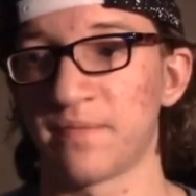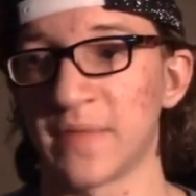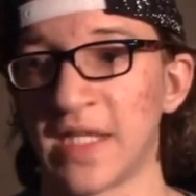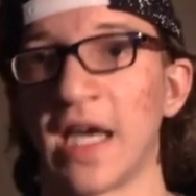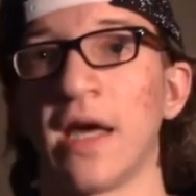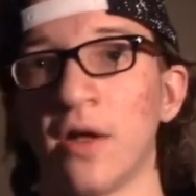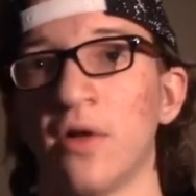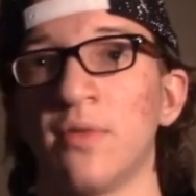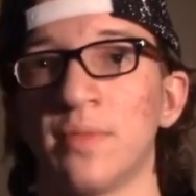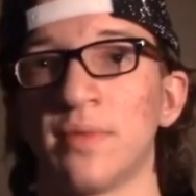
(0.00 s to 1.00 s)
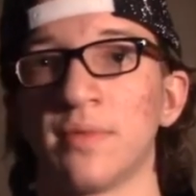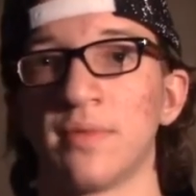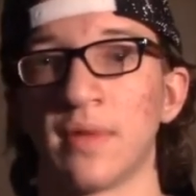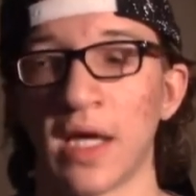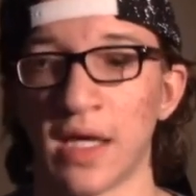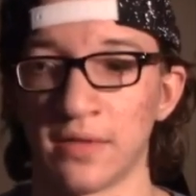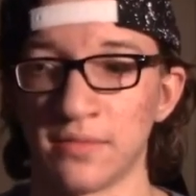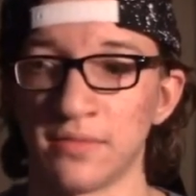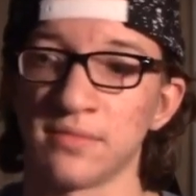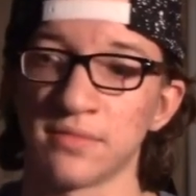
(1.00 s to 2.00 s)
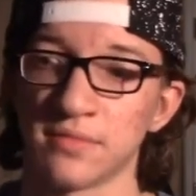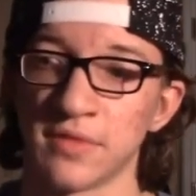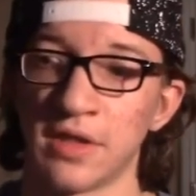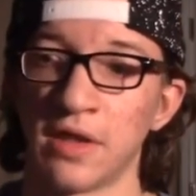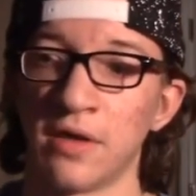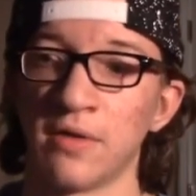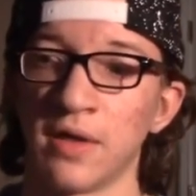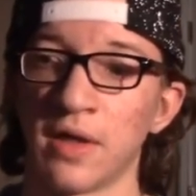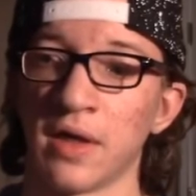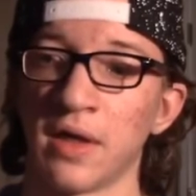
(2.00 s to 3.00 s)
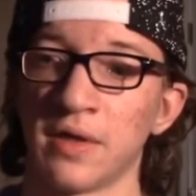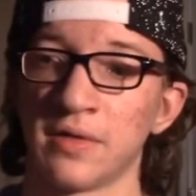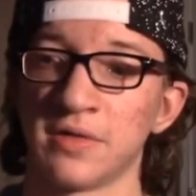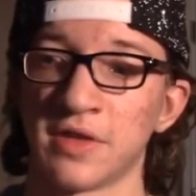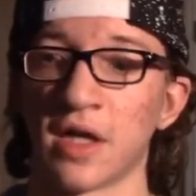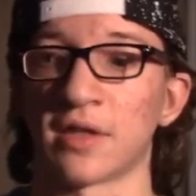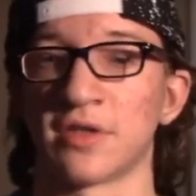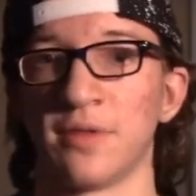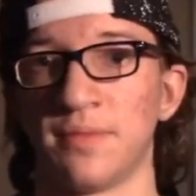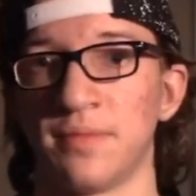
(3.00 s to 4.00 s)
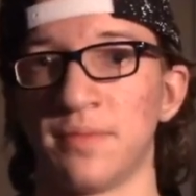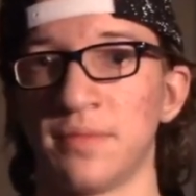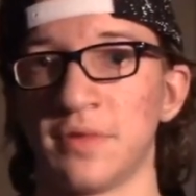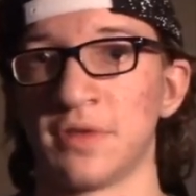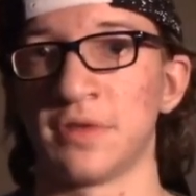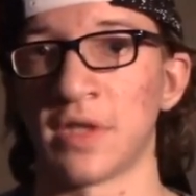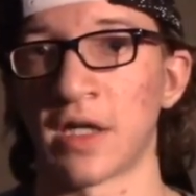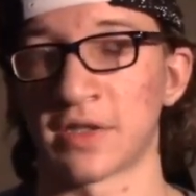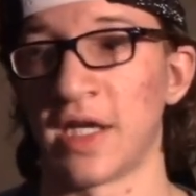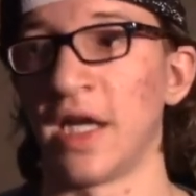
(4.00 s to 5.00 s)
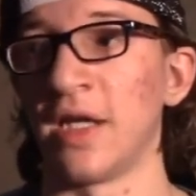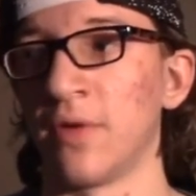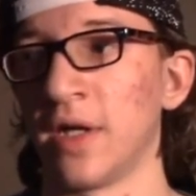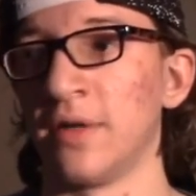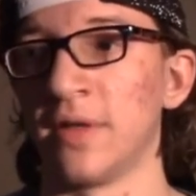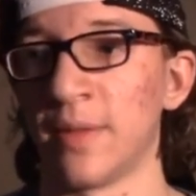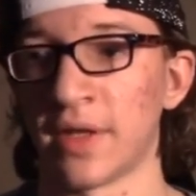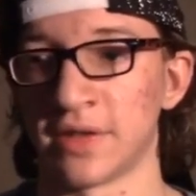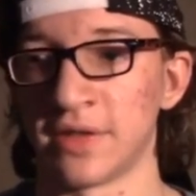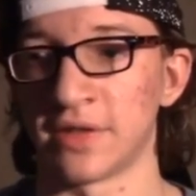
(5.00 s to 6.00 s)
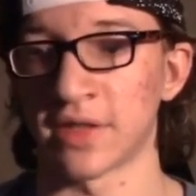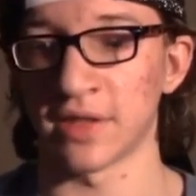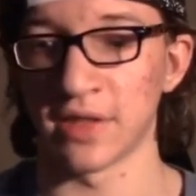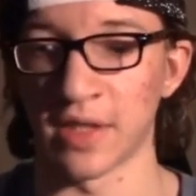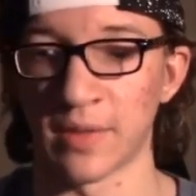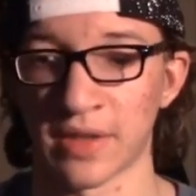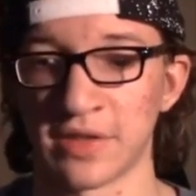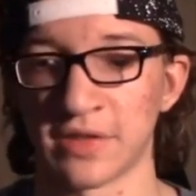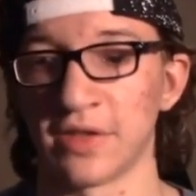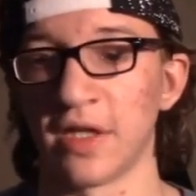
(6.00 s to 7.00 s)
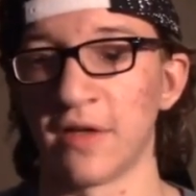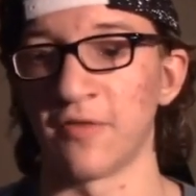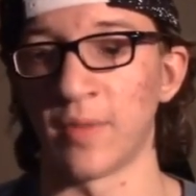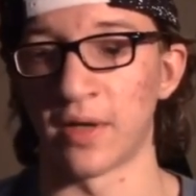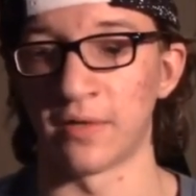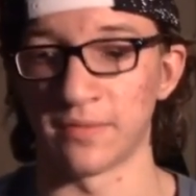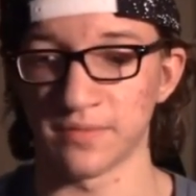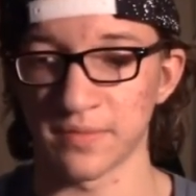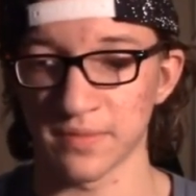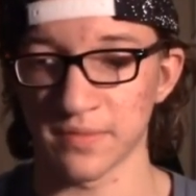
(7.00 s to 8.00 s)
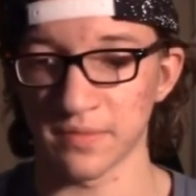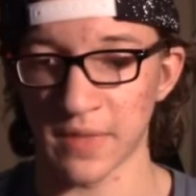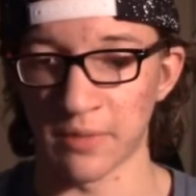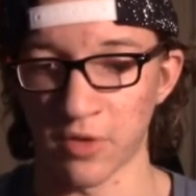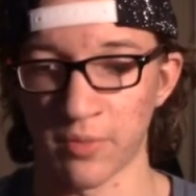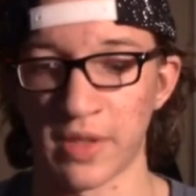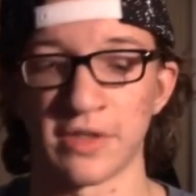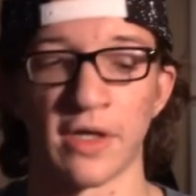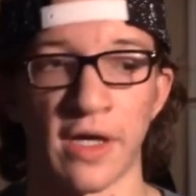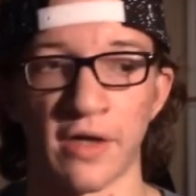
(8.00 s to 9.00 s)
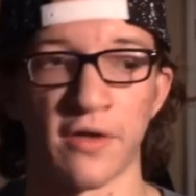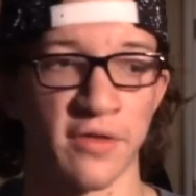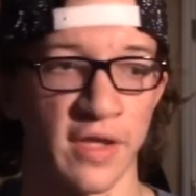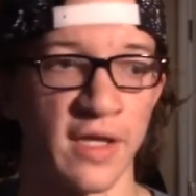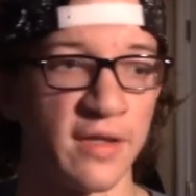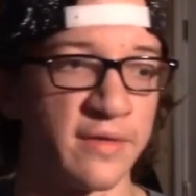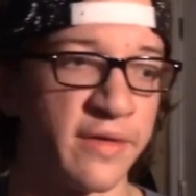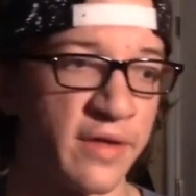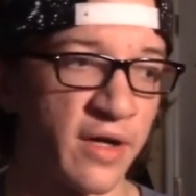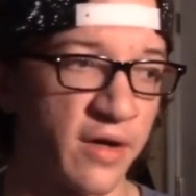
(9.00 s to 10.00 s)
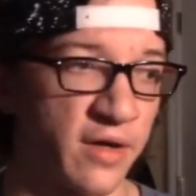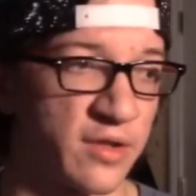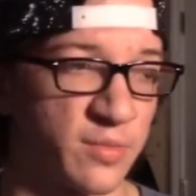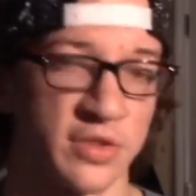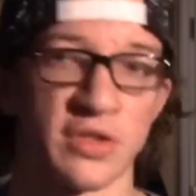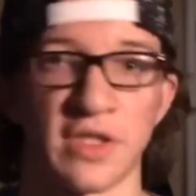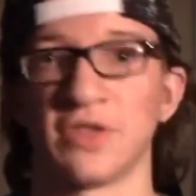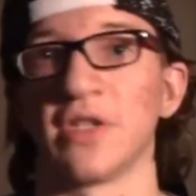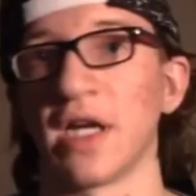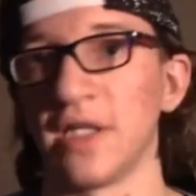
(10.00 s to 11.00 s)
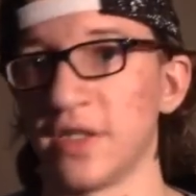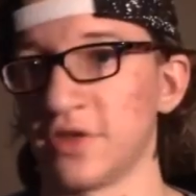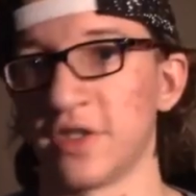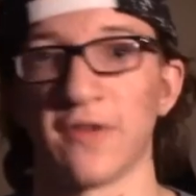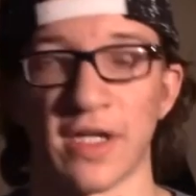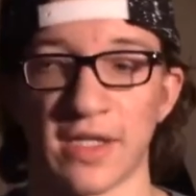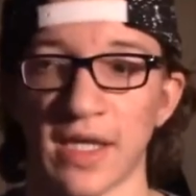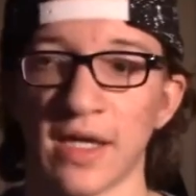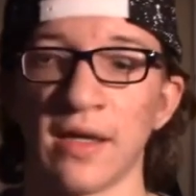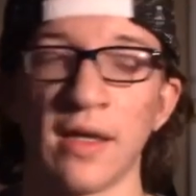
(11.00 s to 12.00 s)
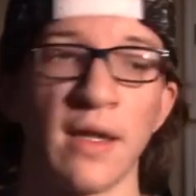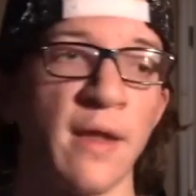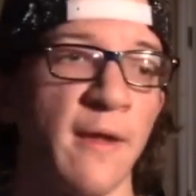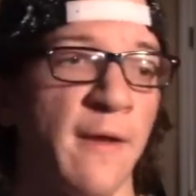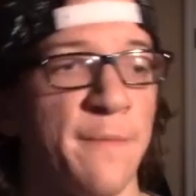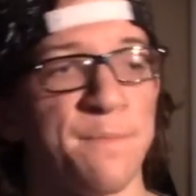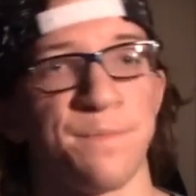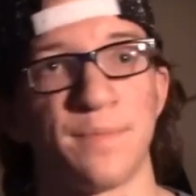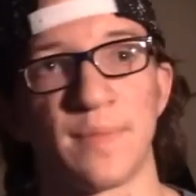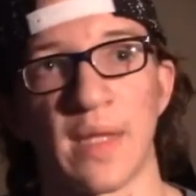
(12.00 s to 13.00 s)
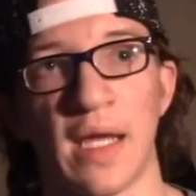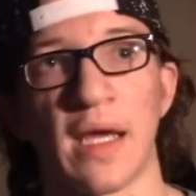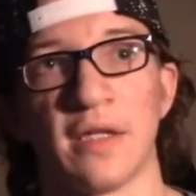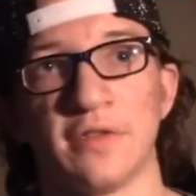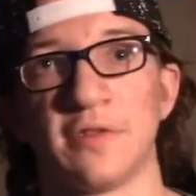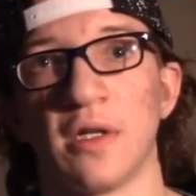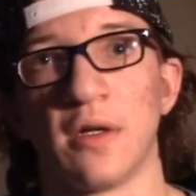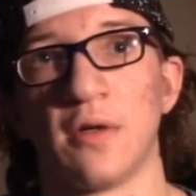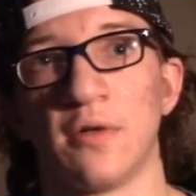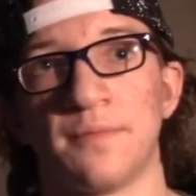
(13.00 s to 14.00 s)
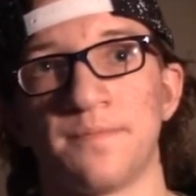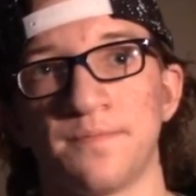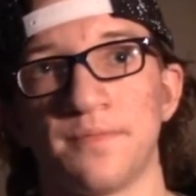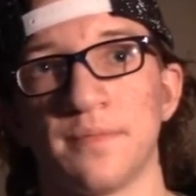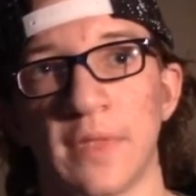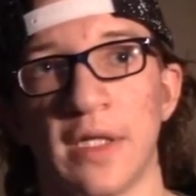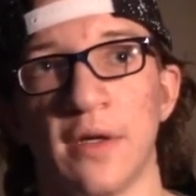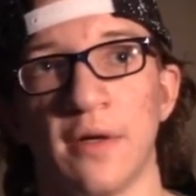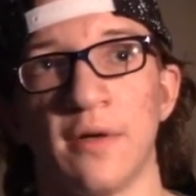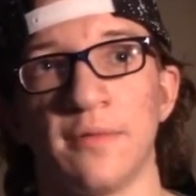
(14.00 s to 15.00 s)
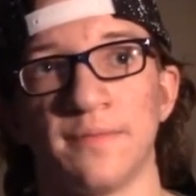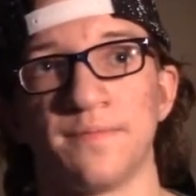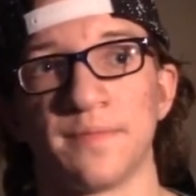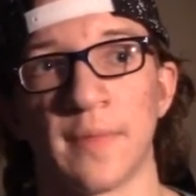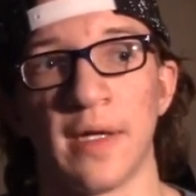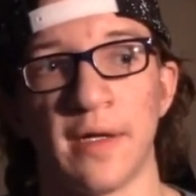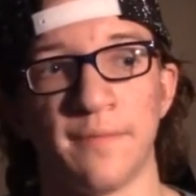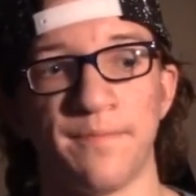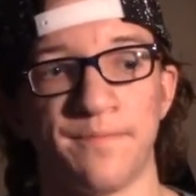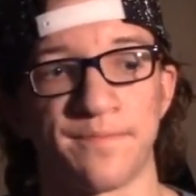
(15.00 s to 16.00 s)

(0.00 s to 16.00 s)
get help and you know talk to talk to anyone about this about this stuff about or mental health and uh, depression, anxiety, and stuff like that. And so, you know, um,